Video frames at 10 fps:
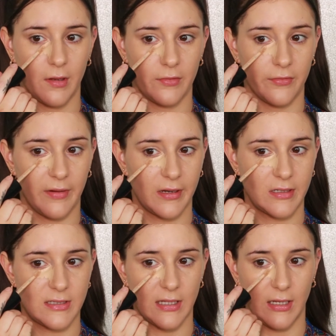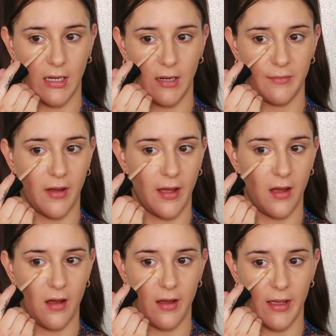directly in my
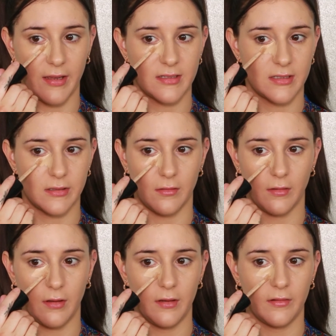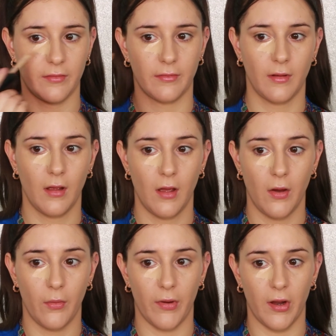eye socket
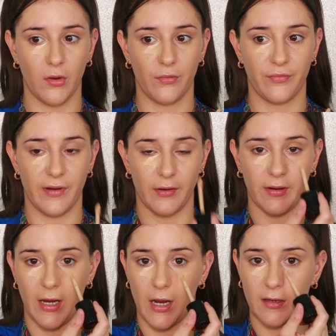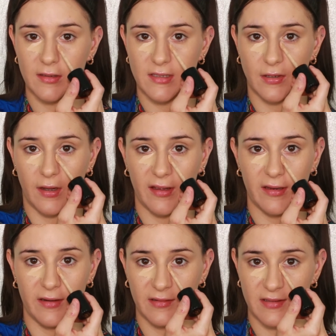where I look very
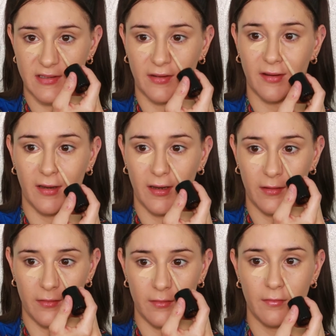tired and sunken in.